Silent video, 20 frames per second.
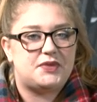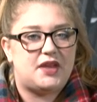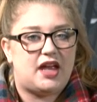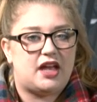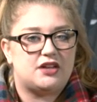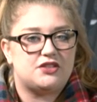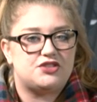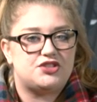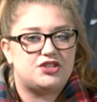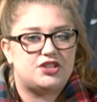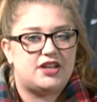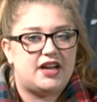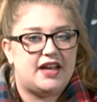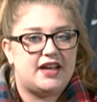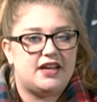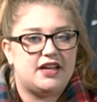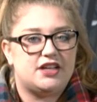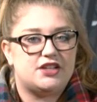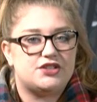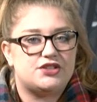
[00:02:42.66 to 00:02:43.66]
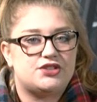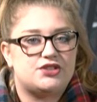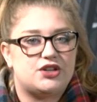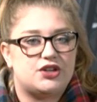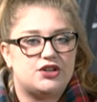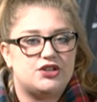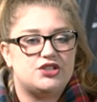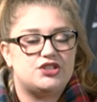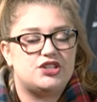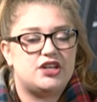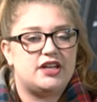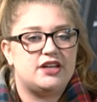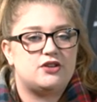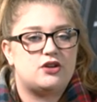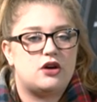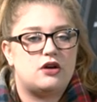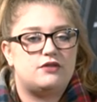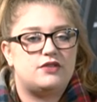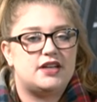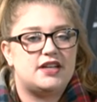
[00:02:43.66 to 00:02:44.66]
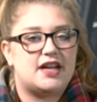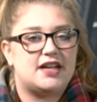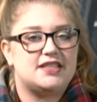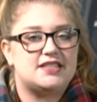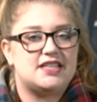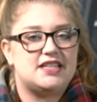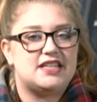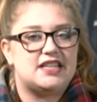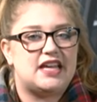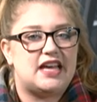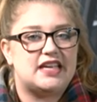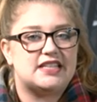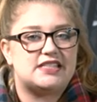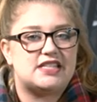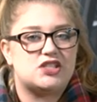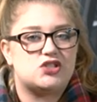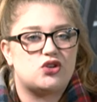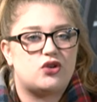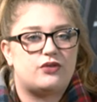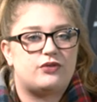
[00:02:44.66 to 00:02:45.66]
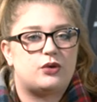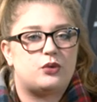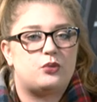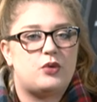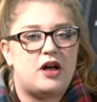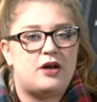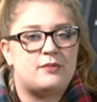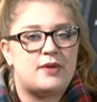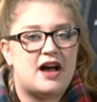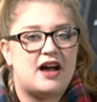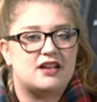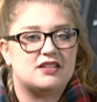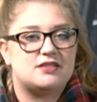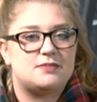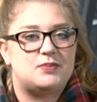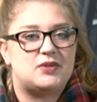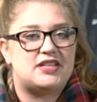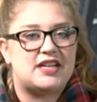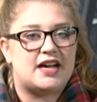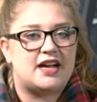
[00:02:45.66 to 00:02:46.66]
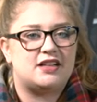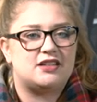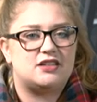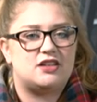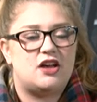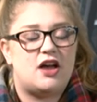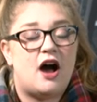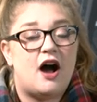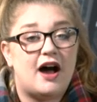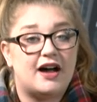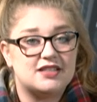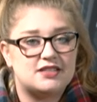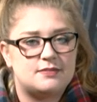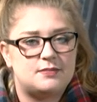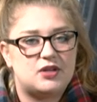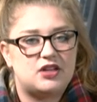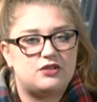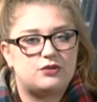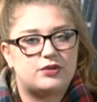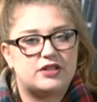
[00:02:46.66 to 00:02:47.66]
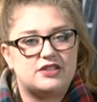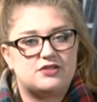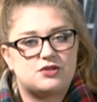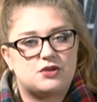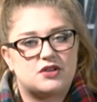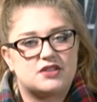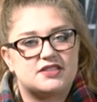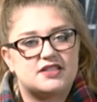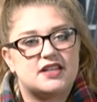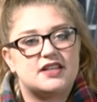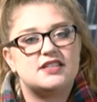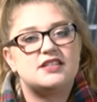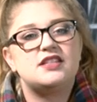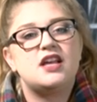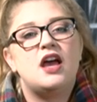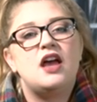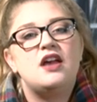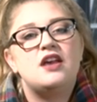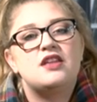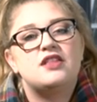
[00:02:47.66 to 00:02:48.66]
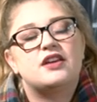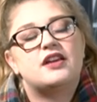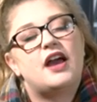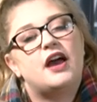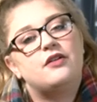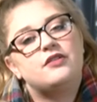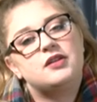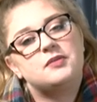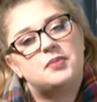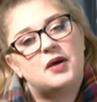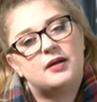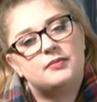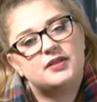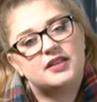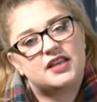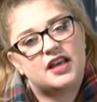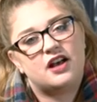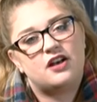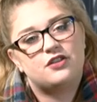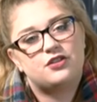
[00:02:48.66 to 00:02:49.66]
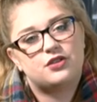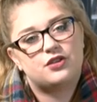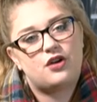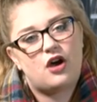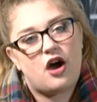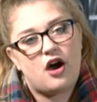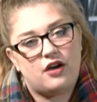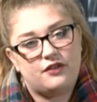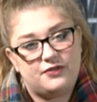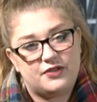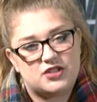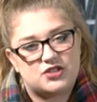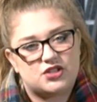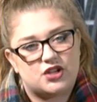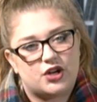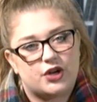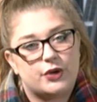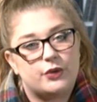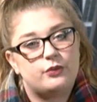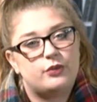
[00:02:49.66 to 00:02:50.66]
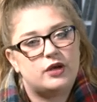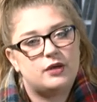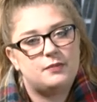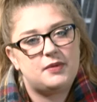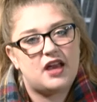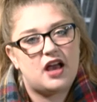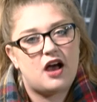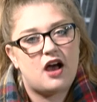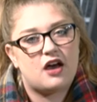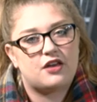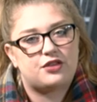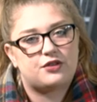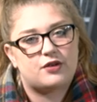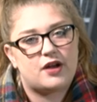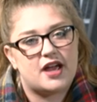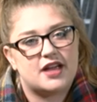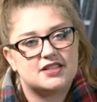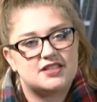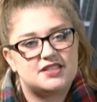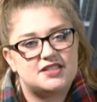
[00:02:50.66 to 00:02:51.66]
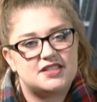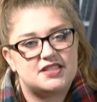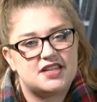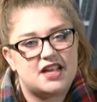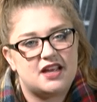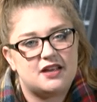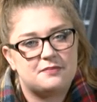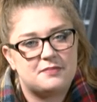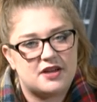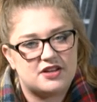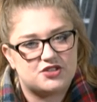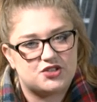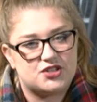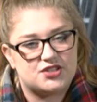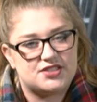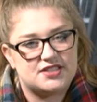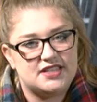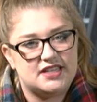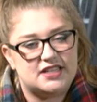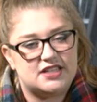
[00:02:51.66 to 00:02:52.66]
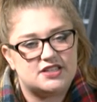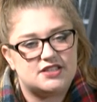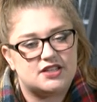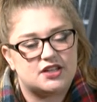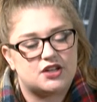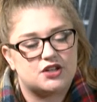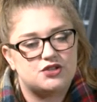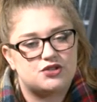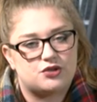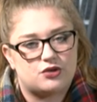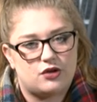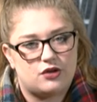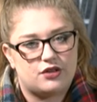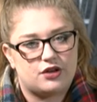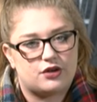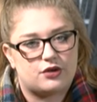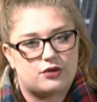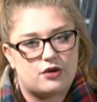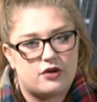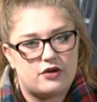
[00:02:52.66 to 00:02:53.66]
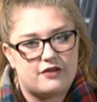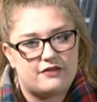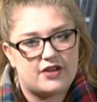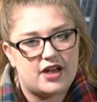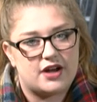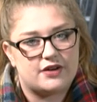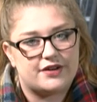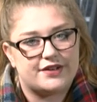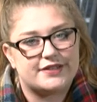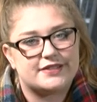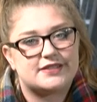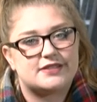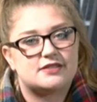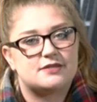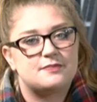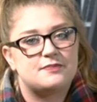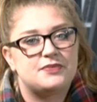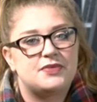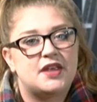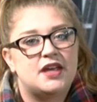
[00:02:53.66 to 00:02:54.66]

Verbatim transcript: And should a surge in COVID 19 cases overwhelm hospital, hospital resources, the county public health officer will be authorized to take measures needed to control the coronavirus.